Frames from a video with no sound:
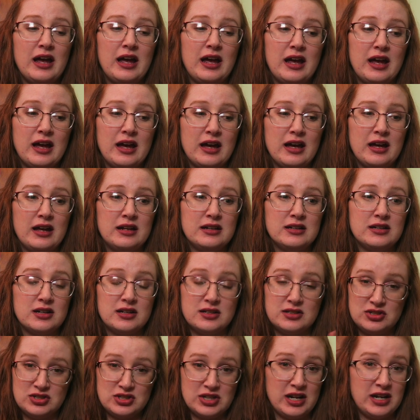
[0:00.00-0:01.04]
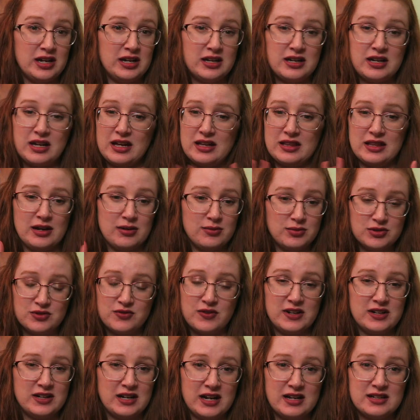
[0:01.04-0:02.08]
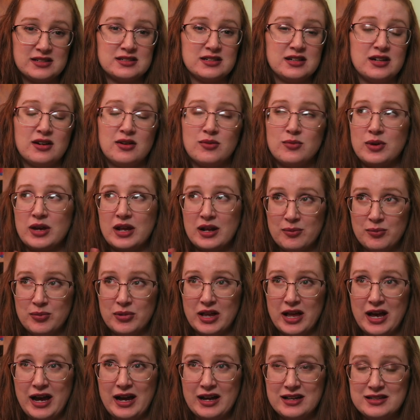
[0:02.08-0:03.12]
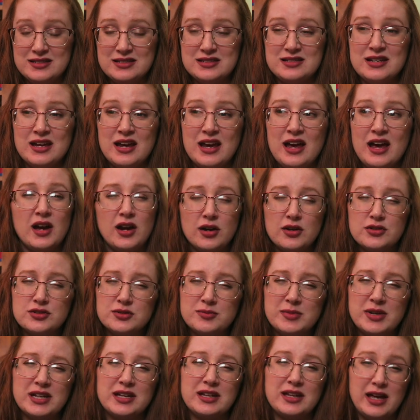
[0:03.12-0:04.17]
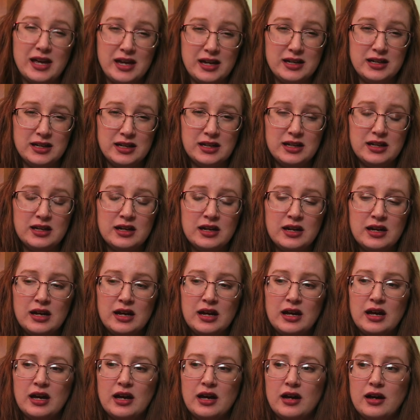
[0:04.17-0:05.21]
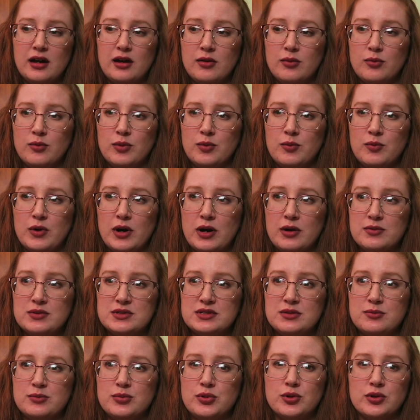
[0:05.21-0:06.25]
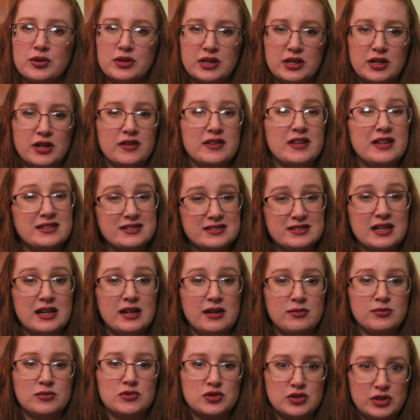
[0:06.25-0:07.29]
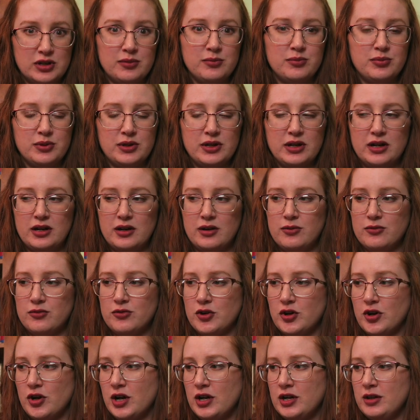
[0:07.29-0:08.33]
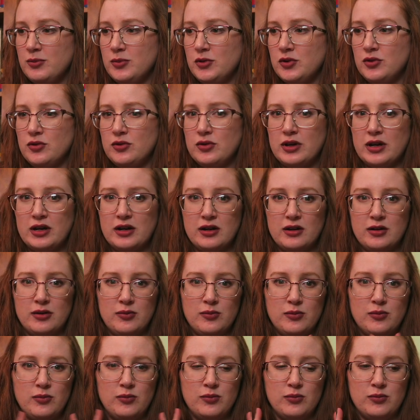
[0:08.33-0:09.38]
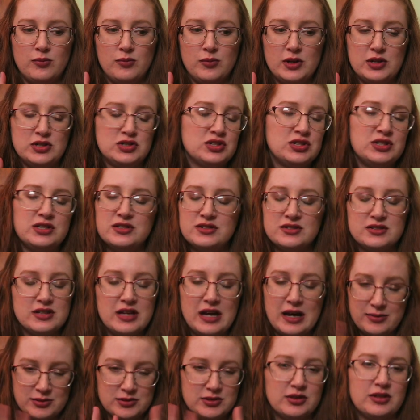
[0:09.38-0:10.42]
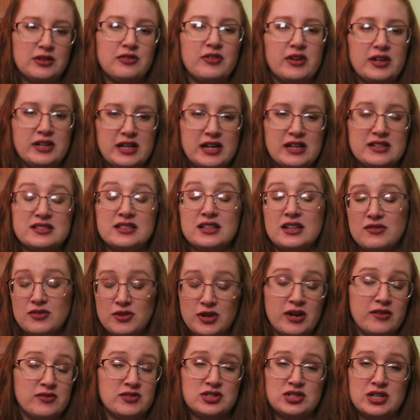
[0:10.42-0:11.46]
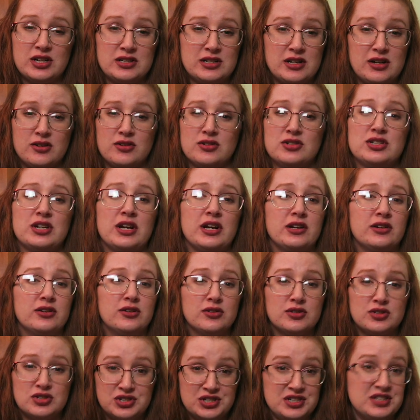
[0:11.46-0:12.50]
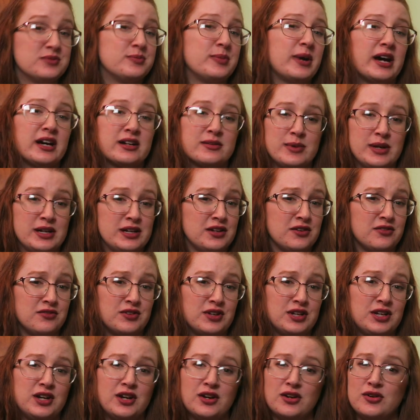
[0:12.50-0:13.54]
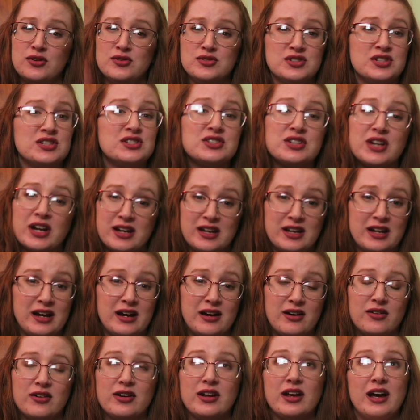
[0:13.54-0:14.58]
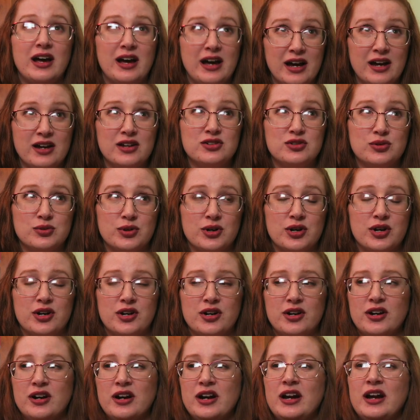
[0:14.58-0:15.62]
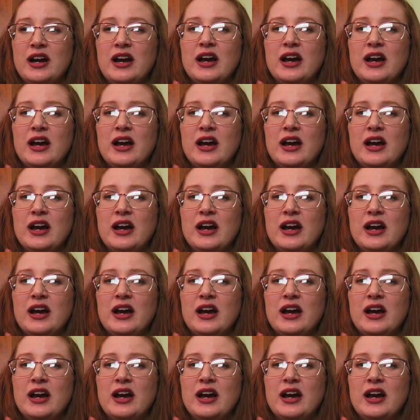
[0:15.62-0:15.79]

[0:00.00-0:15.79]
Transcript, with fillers: and Jake and that was fantastic. We had a blast. I also met Katie uh, when I was in Portland on that same trip uh, for our honeymoon. Um, and she's absolutely fantastic. If you haven't checked out her channel, she's back making videos. Check it out. I adore her.